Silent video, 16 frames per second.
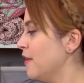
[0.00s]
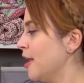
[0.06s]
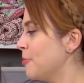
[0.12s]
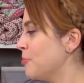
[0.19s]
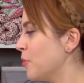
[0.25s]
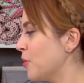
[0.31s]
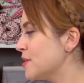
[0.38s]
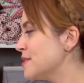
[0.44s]

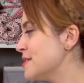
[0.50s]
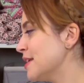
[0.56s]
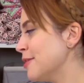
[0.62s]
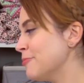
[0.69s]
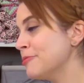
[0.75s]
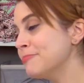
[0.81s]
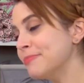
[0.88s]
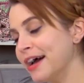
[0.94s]
Important to
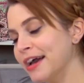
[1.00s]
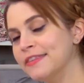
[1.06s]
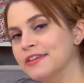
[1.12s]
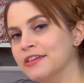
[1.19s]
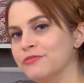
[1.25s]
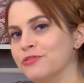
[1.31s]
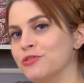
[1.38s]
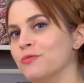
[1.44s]
keep in mind
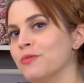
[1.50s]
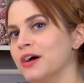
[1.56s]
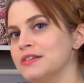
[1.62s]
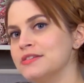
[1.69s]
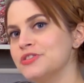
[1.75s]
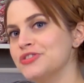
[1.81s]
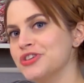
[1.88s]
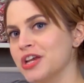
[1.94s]
that if you
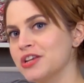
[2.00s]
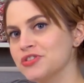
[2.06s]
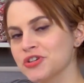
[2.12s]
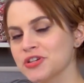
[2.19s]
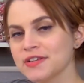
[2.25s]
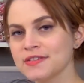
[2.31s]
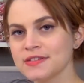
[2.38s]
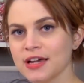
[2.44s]
want to change
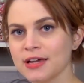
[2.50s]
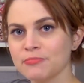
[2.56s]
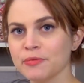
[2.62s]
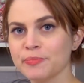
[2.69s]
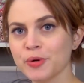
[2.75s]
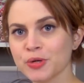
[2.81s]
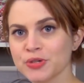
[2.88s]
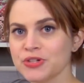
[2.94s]
your design
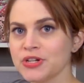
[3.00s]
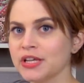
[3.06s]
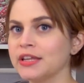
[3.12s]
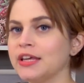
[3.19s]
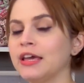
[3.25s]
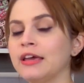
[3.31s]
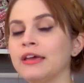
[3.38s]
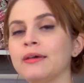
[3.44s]

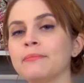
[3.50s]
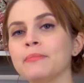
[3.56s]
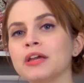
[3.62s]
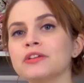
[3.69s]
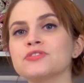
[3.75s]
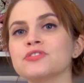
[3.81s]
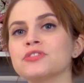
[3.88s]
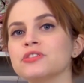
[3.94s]
proportionately,
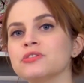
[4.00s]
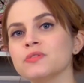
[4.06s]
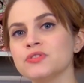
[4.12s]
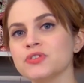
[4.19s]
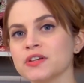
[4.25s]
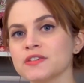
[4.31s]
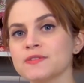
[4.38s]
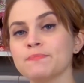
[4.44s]
make sure you
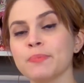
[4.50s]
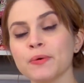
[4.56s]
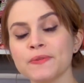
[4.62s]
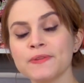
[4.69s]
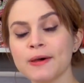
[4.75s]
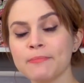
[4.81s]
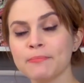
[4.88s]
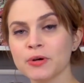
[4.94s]
adjust
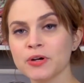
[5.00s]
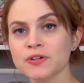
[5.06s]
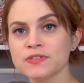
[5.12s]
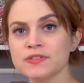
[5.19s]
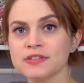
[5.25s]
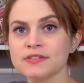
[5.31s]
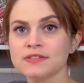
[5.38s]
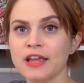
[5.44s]
both
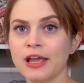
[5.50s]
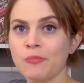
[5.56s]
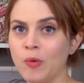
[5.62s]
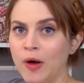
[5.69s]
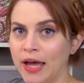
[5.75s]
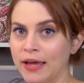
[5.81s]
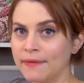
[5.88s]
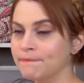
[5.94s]
numbers the
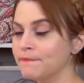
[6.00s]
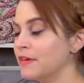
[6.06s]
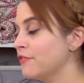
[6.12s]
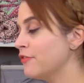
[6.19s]
same way.